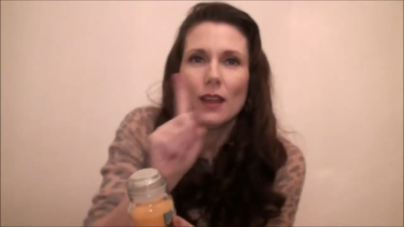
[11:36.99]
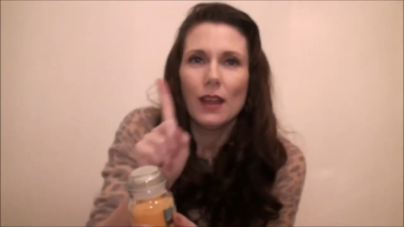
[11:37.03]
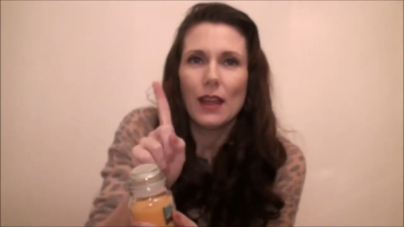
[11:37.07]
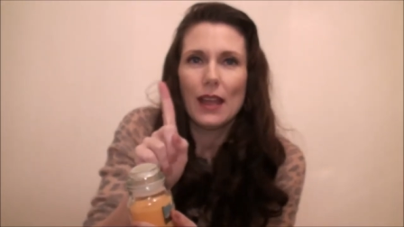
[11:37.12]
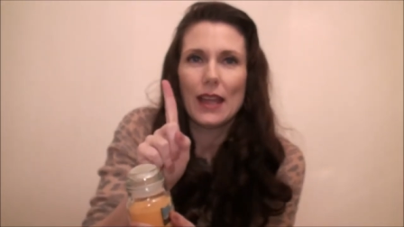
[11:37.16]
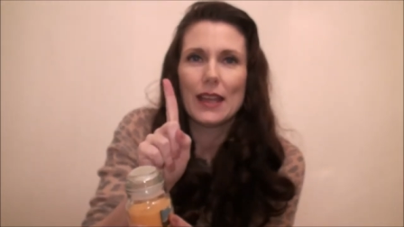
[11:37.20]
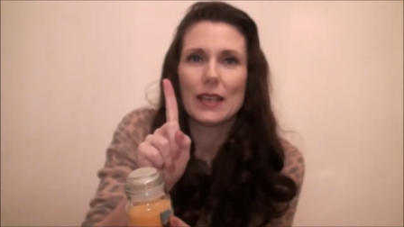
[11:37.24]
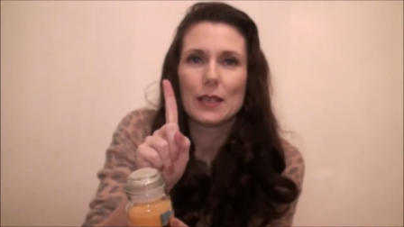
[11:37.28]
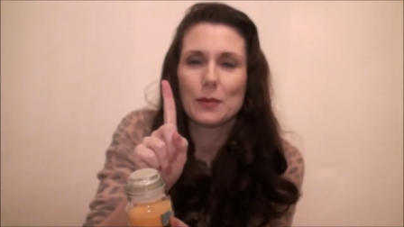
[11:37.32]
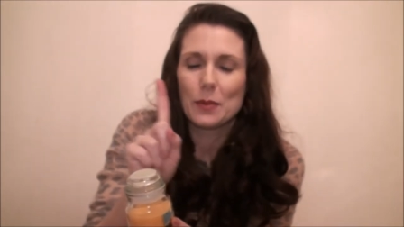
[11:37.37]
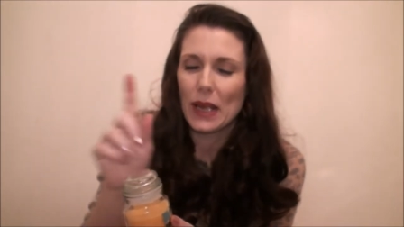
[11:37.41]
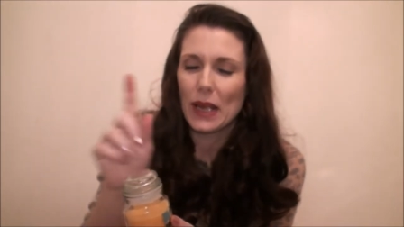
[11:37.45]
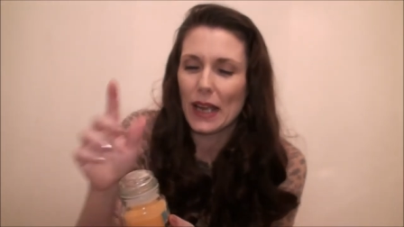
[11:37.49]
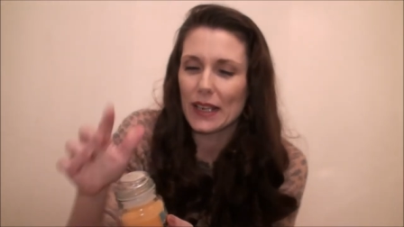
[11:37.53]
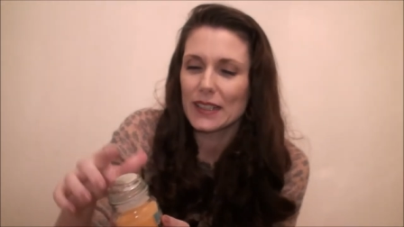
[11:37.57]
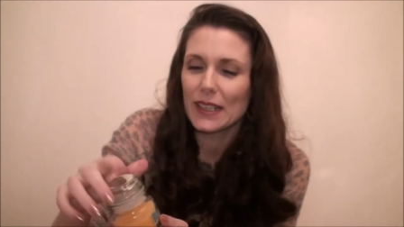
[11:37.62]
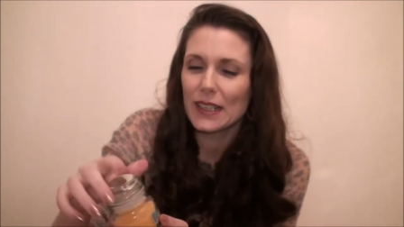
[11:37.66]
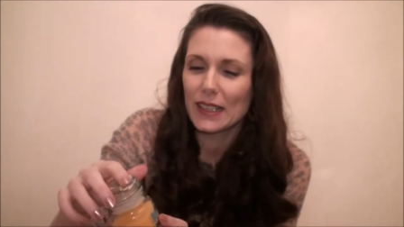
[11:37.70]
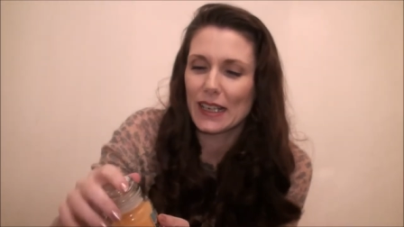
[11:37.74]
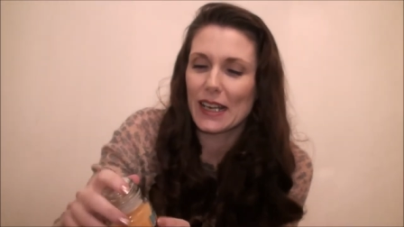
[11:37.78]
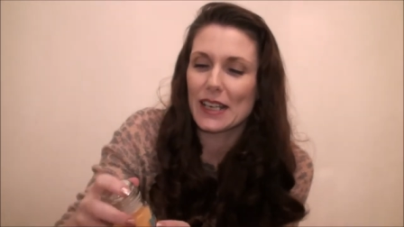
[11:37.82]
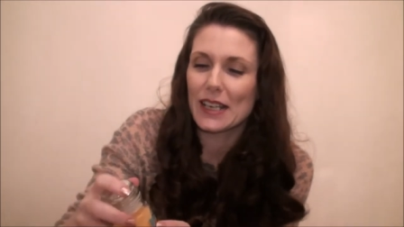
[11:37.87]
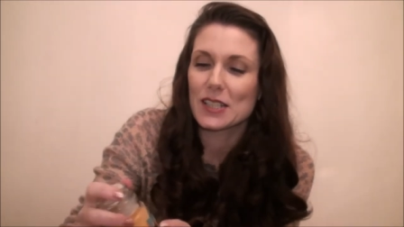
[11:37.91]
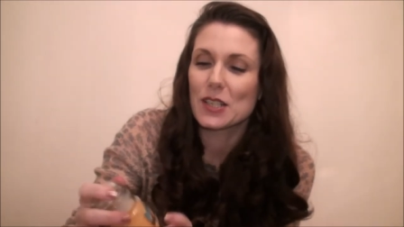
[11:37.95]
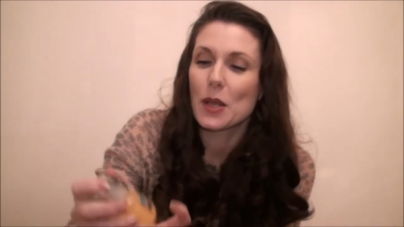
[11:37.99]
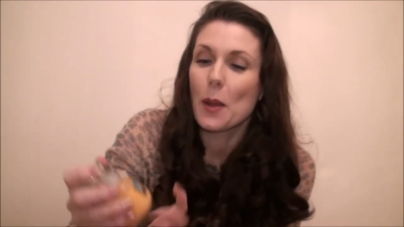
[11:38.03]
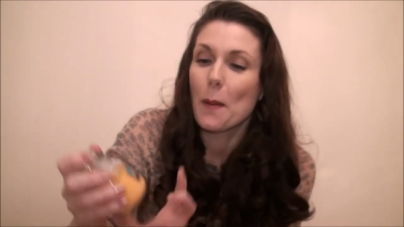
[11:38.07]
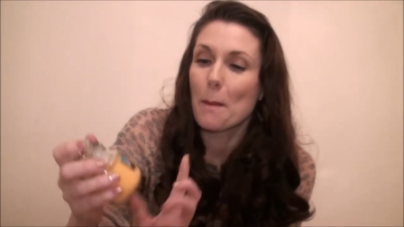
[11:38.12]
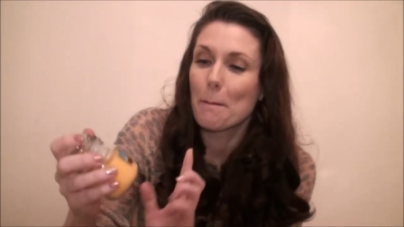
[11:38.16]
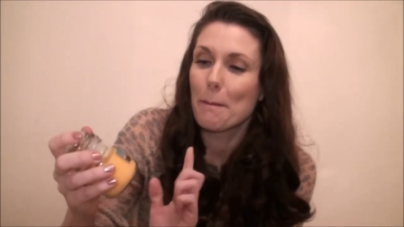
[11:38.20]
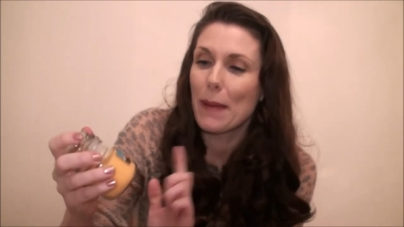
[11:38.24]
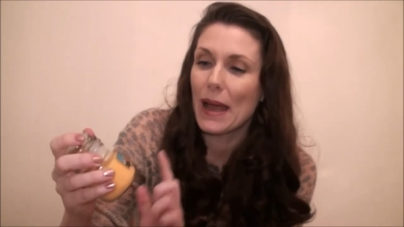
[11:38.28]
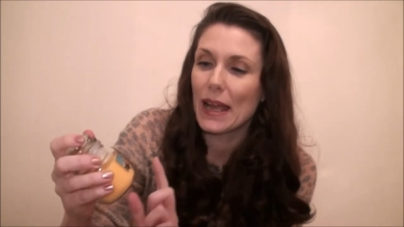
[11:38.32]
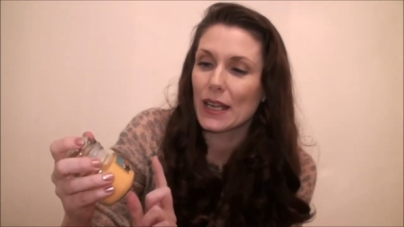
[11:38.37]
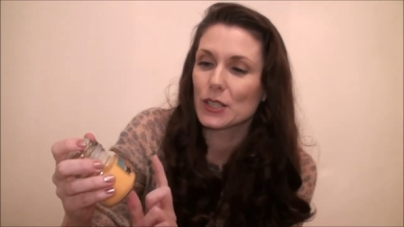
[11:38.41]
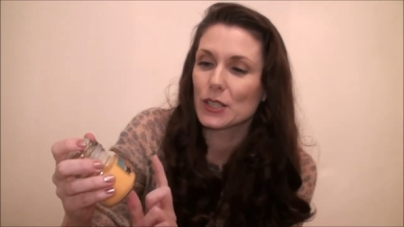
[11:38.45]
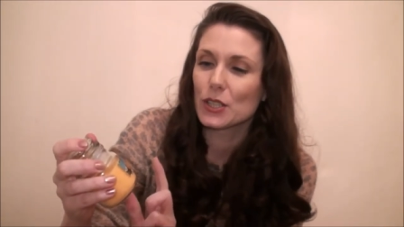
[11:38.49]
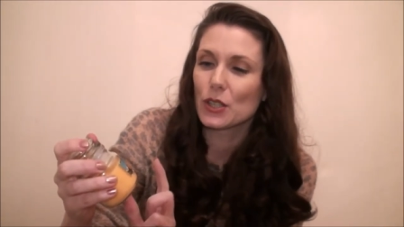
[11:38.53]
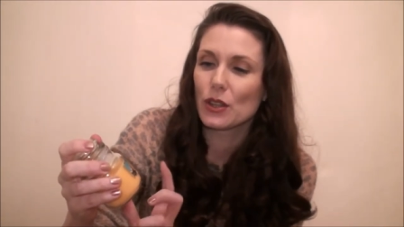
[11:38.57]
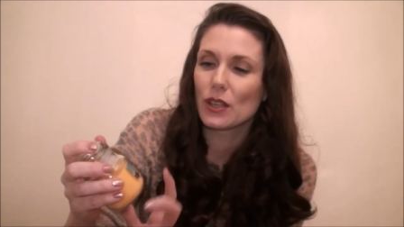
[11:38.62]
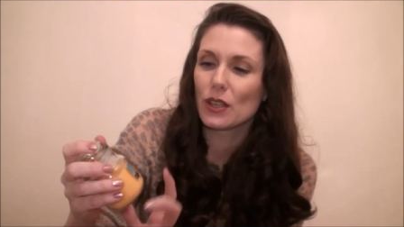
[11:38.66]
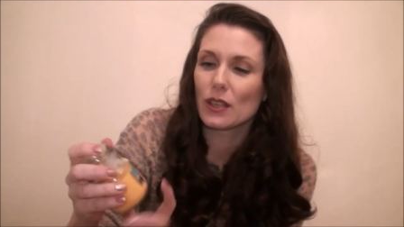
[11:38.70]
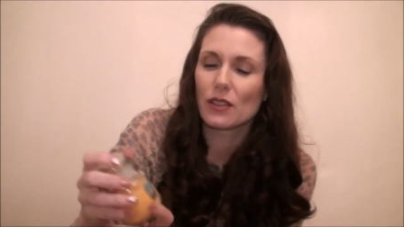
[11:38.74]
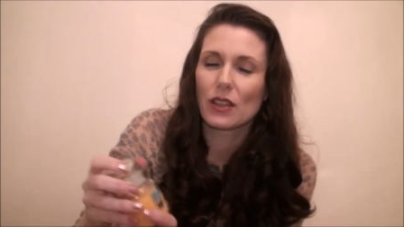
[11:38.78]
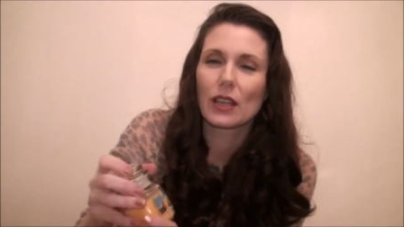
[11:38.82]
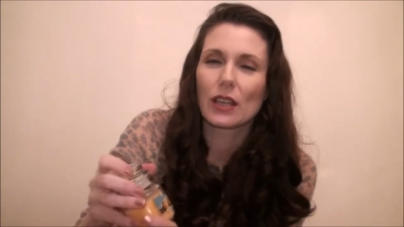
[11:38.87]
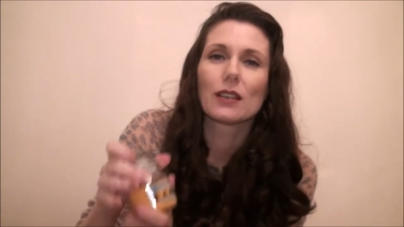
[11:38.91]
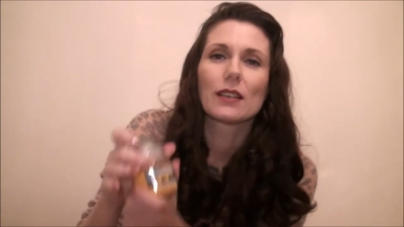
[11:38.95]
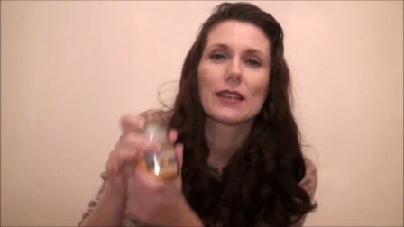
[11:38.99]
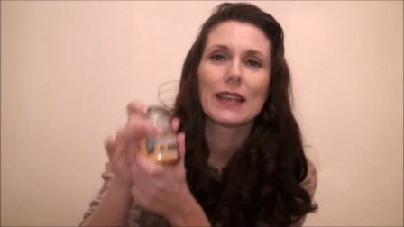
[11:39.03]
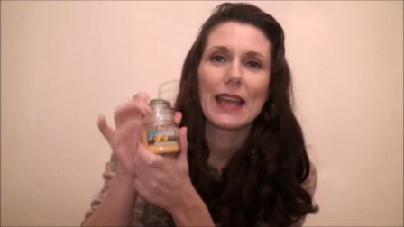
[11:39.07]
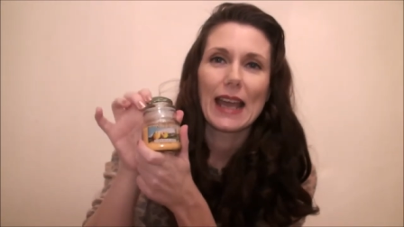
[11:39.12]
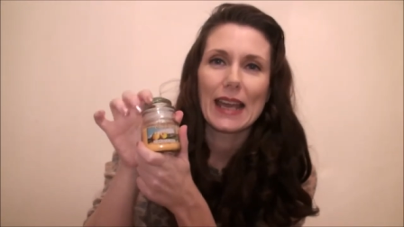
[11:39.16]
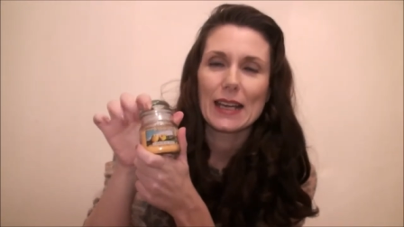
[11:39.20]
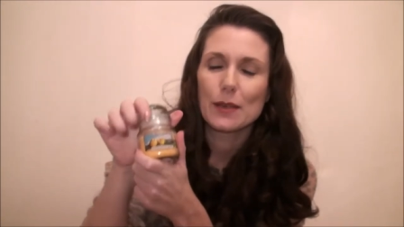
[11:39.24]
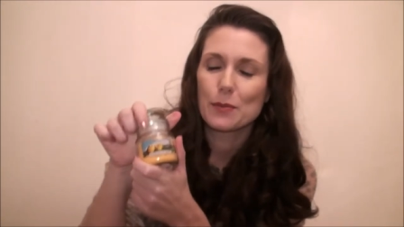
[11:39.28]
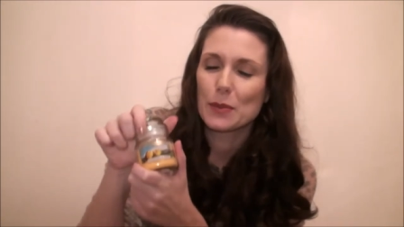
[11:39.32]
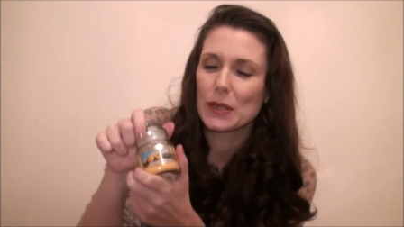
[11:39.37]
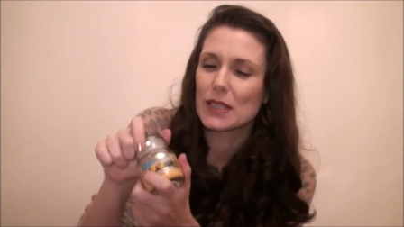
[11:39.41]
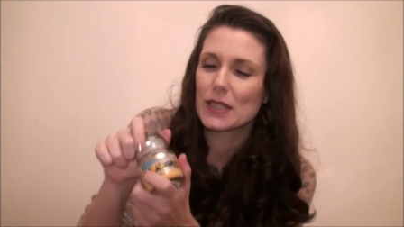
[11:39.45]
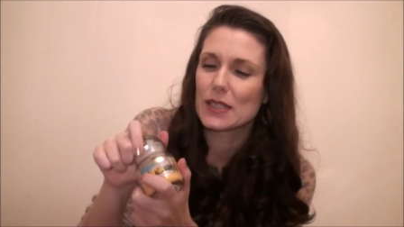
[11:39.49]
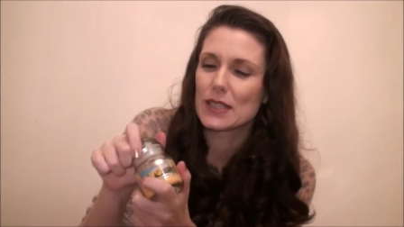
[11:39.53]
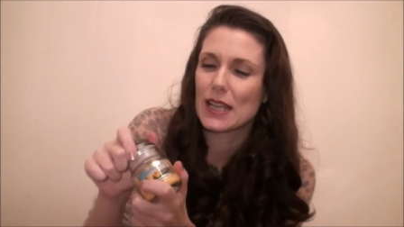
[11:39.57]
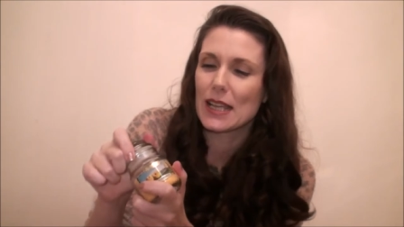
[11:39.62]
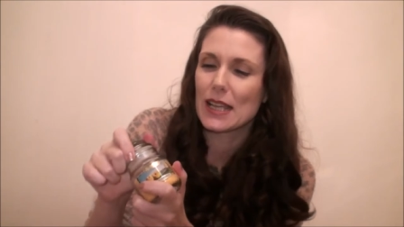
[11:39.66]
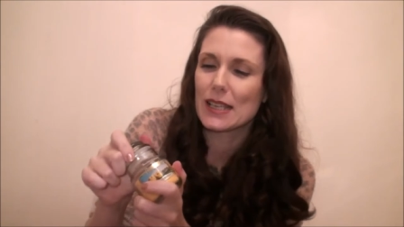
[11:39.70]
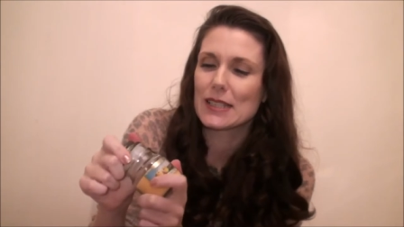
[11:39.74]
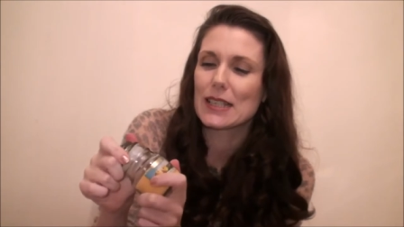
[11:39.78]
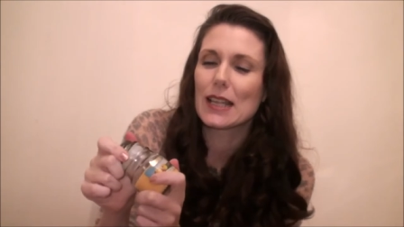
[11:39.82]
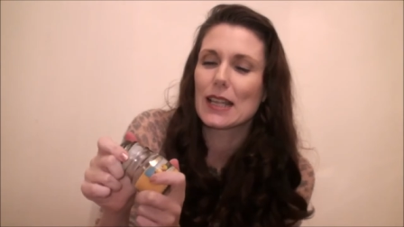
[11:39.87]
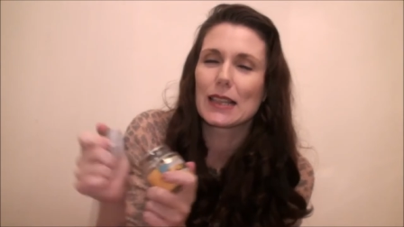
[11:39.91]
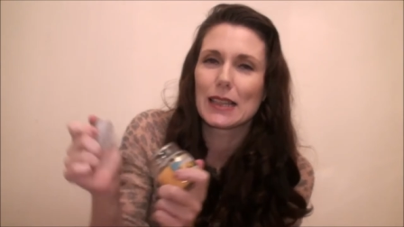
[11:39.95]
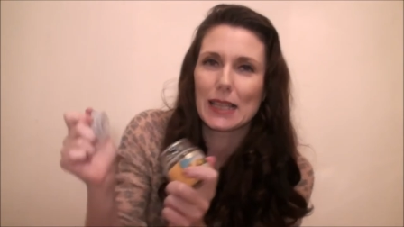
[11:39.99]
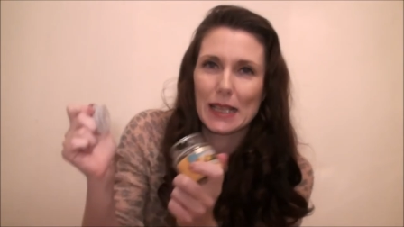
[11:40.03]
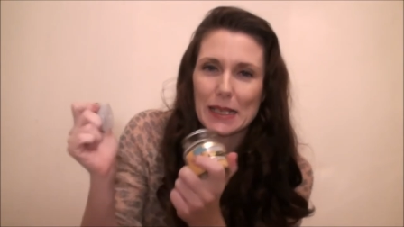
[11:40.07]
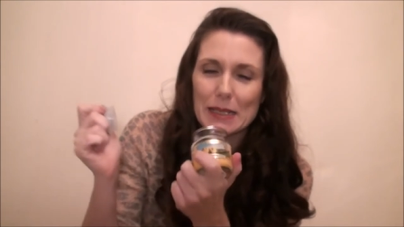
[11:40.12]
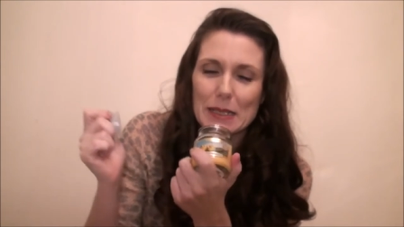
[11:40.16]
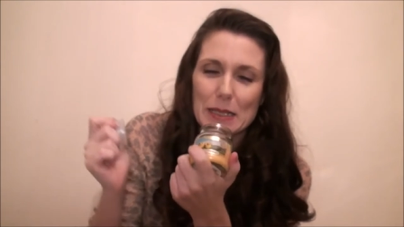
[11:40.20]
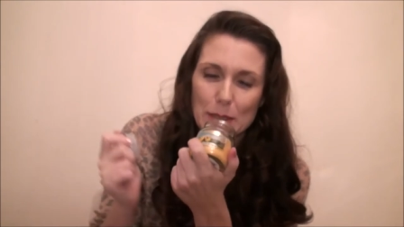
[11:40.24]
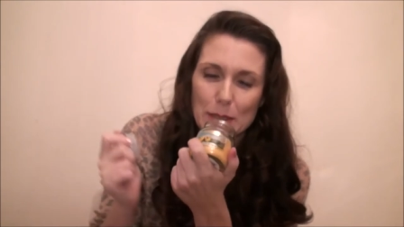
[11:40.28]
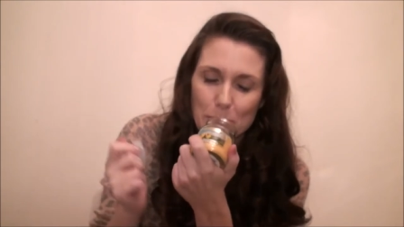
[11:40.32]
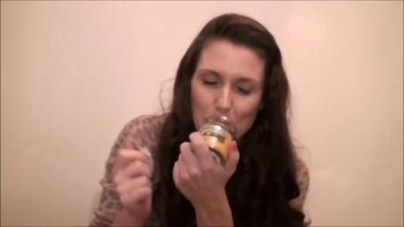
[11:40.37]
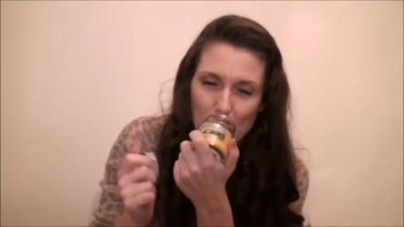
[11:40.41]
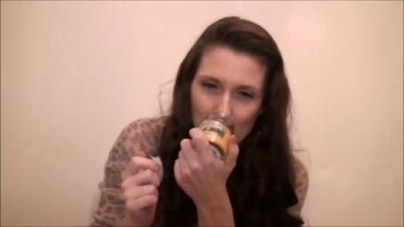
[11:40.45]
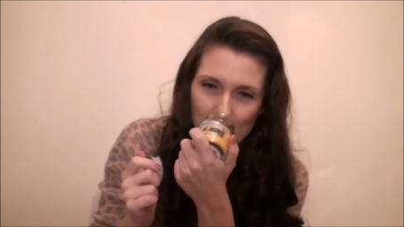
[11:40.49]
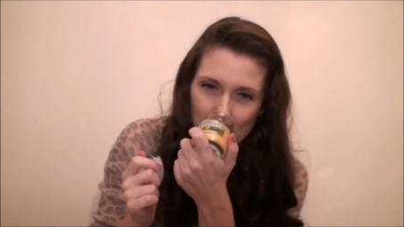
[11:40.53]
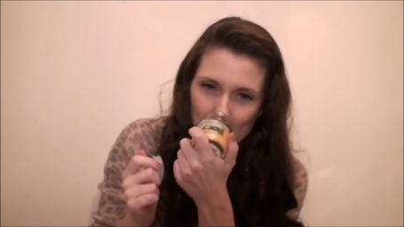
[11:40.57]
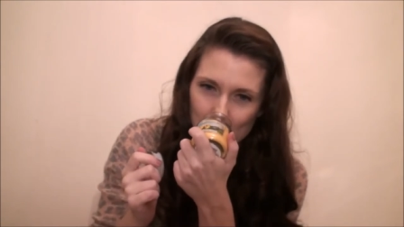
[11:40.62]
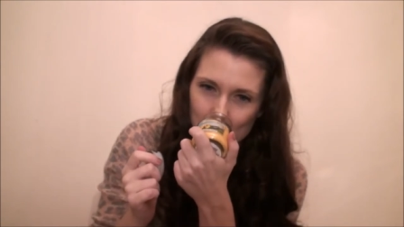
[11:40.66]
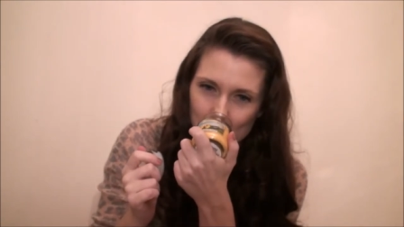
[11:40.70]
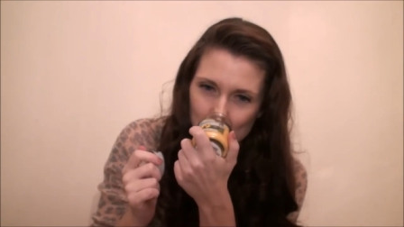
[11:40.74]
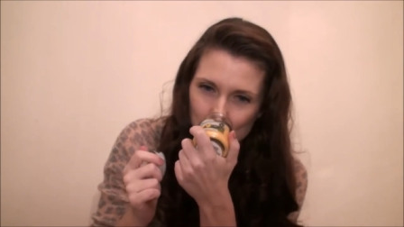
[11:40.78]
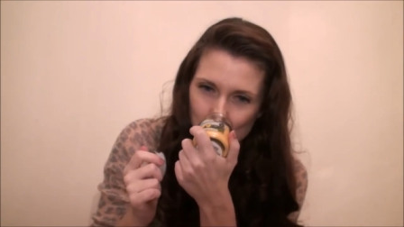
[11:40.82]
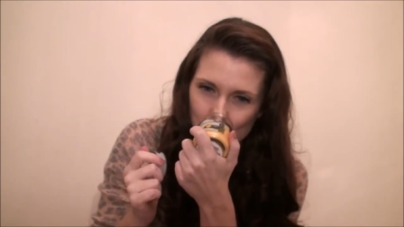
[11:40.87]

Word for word: Anyway, I digress. Back to the thing. Caribbean zest, let's smell it.